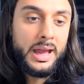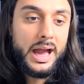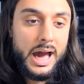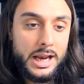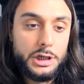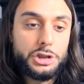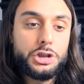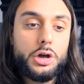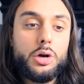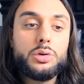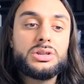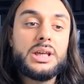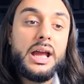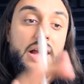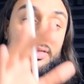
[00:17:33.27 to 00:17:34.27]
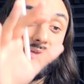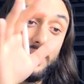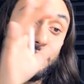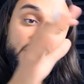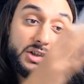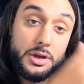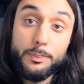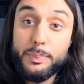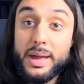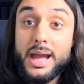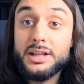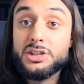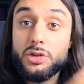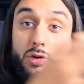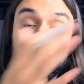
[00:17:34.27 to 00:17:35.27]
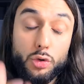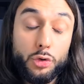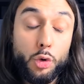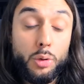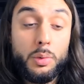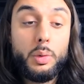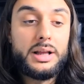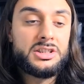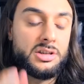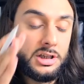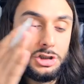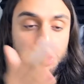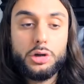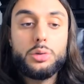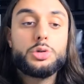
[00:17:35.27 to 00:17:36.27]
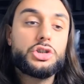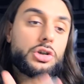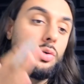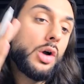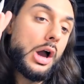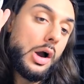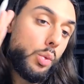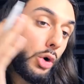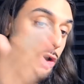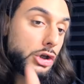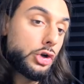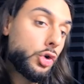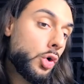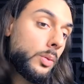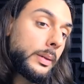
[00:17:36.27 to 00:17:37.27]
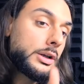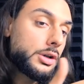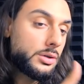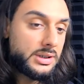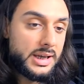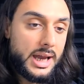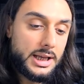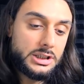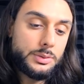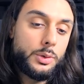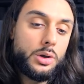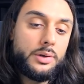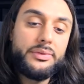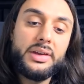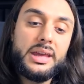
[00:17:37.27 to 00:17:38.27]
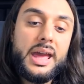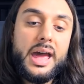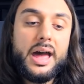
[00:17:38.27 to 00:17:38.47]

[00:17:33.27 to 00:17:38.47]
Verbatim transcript: And it shows this compared to the normal way. So this shows you what you normally do to get a smoothie,